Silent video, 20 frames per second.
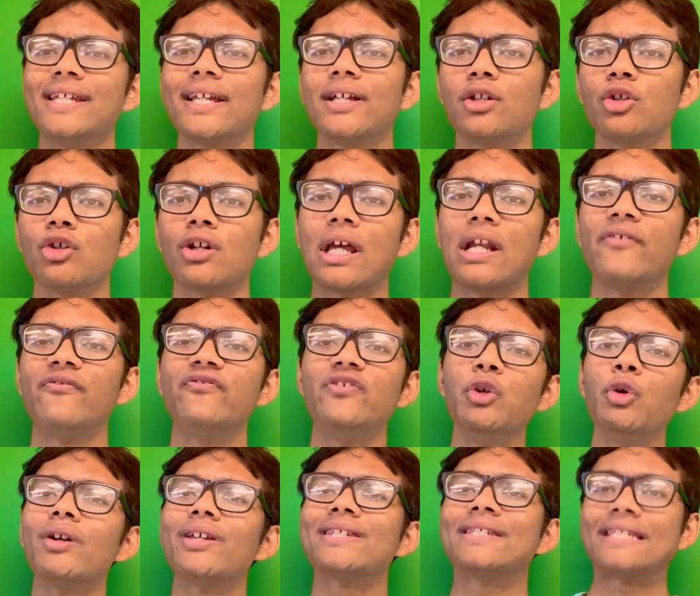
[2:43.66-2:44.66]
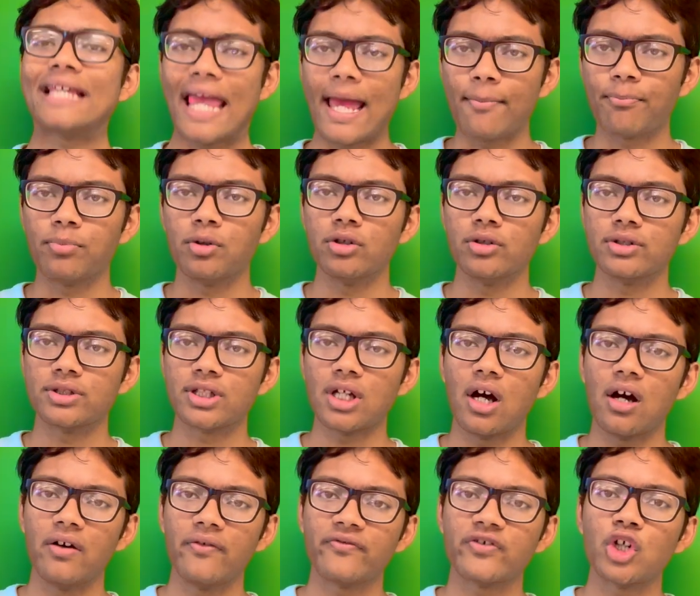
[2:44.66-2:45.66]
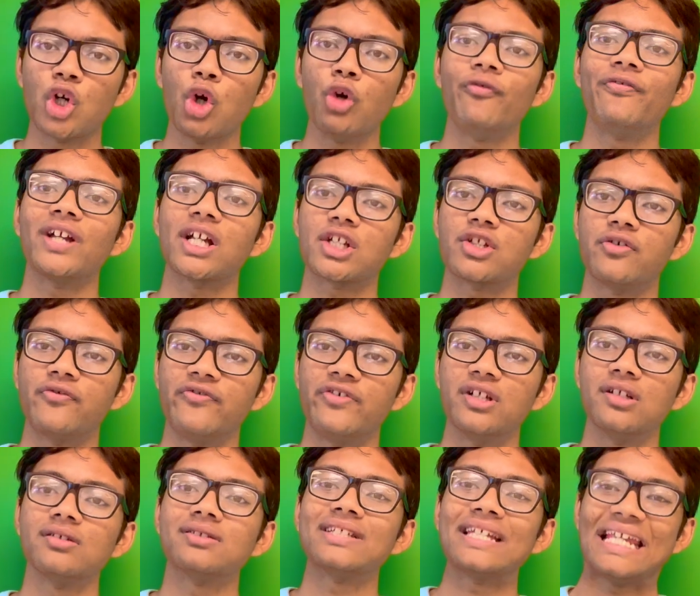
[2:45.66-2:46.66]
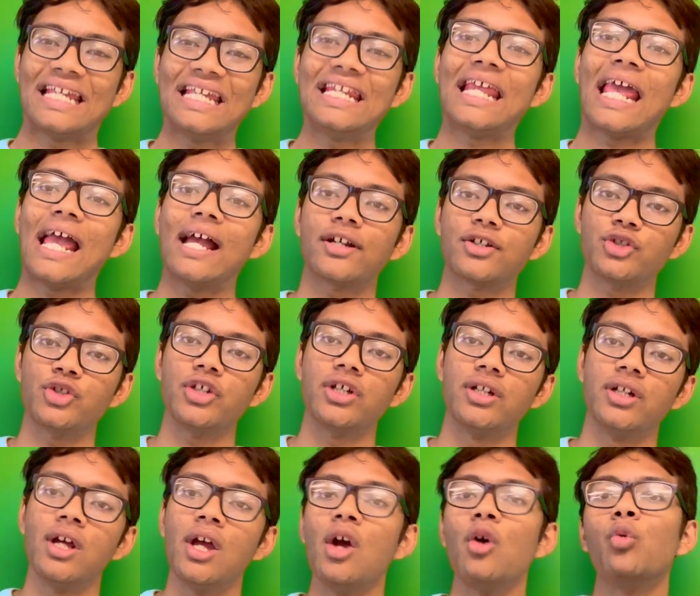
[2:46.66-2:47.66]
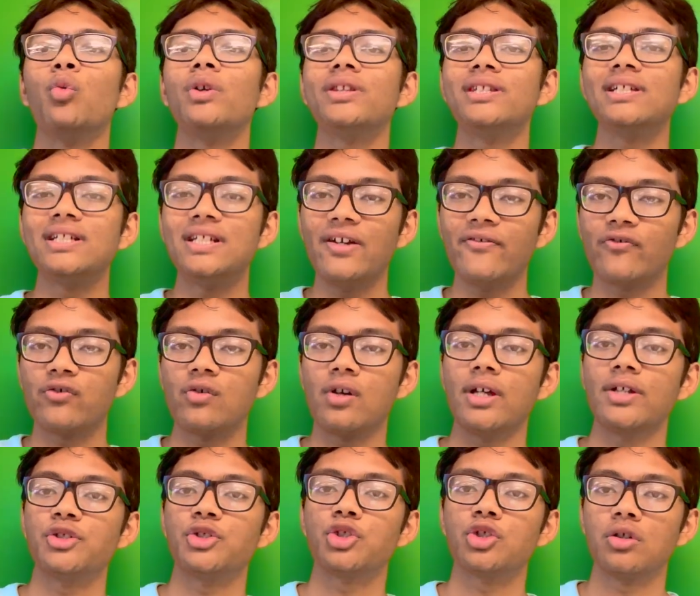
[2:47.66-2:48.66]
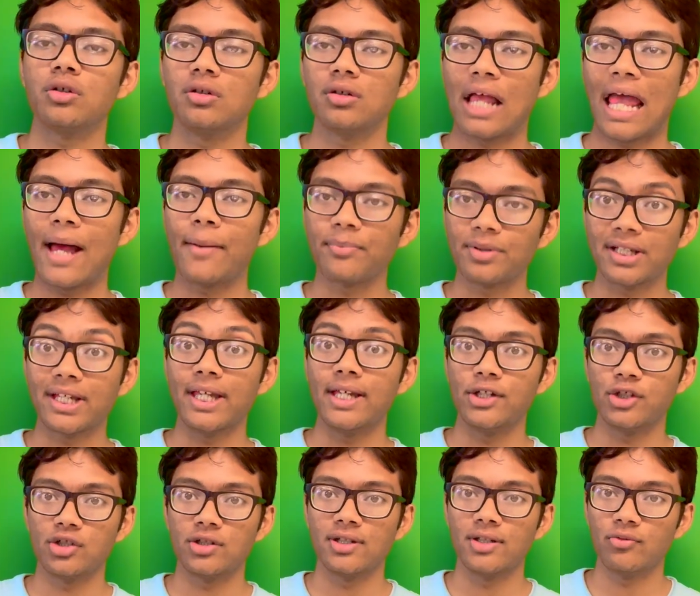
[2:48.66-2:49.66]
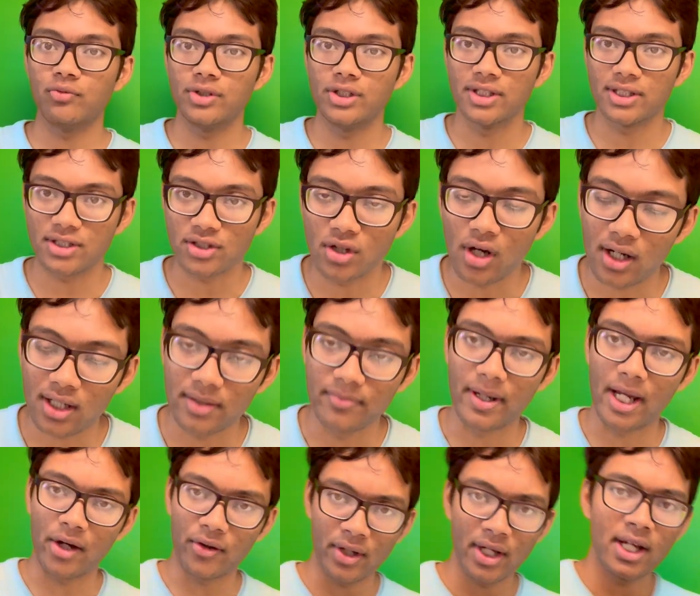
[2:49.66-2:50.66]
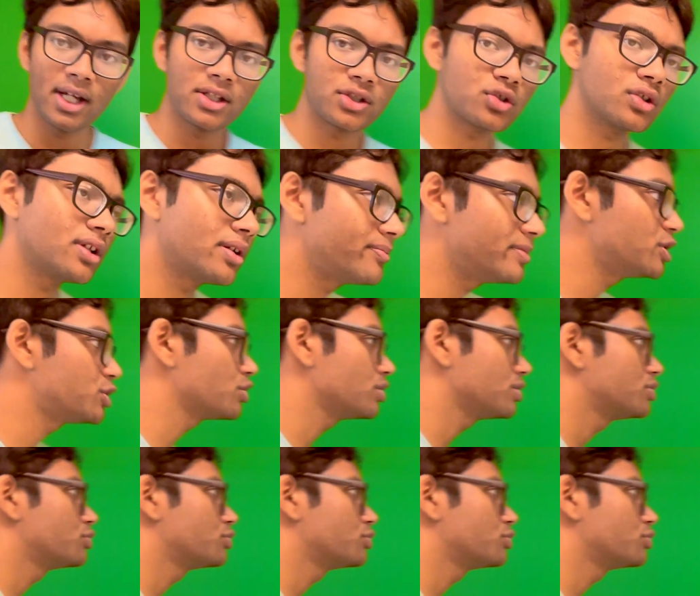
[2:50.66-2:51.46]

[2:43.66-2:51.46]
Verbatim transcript: take a look at a few examples of covector fields in action with the differential application that we just talked about. So let me show